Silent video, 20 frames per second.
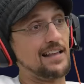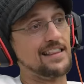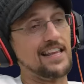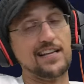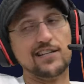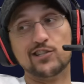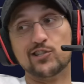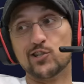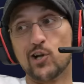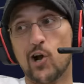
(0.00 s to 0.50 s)
I
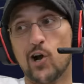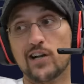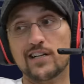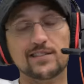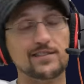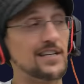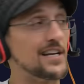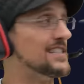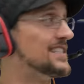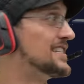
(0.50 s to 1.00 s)
think Shawn
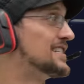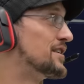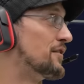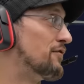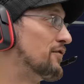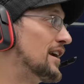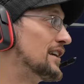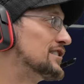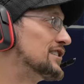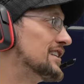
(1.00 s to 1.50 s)
is because he's the
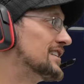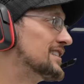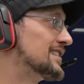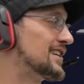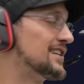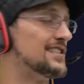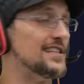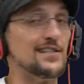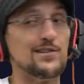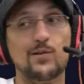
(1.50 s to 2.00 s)
freshest,
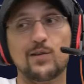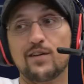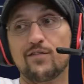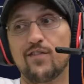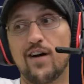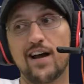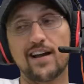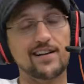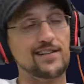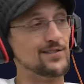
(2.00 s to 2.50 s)
because he's only
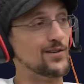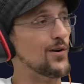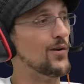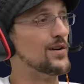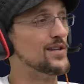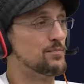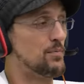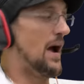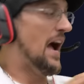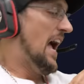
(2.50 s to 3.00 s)
five years old.
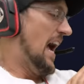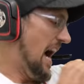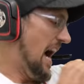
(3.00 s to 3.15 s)
He's probably.